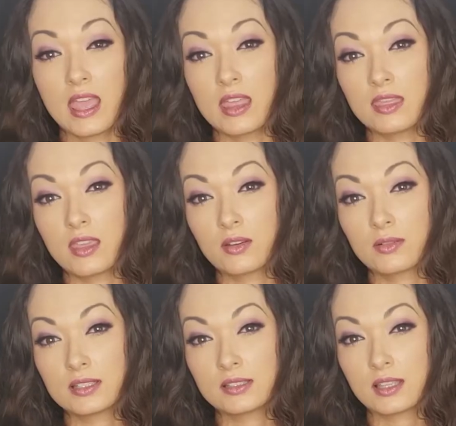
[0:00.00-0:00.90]
And there
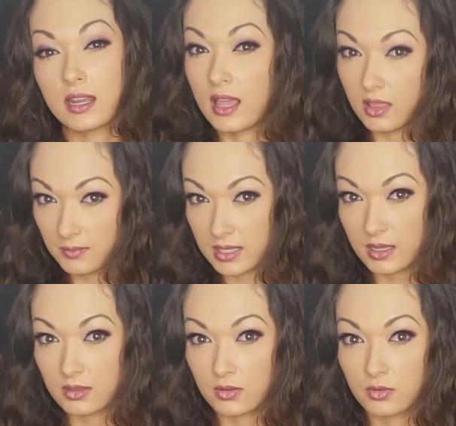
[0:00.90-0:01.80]
was an element
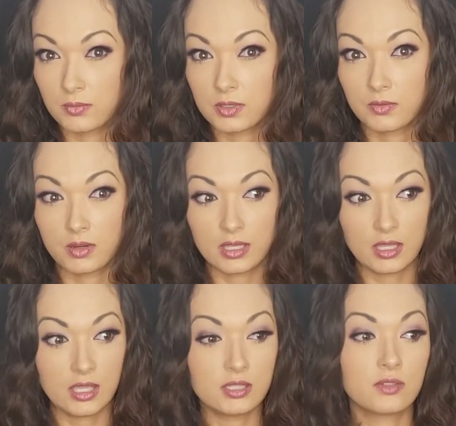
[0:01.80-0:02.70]
in the group to where
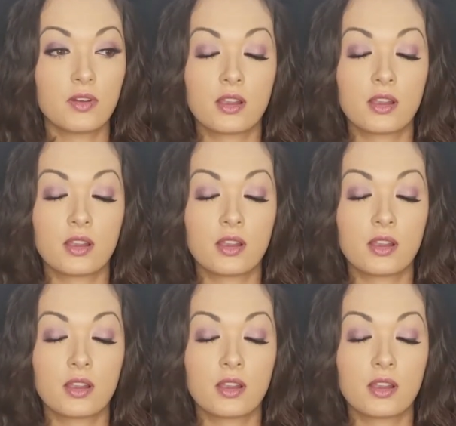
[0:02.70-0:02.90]
each of our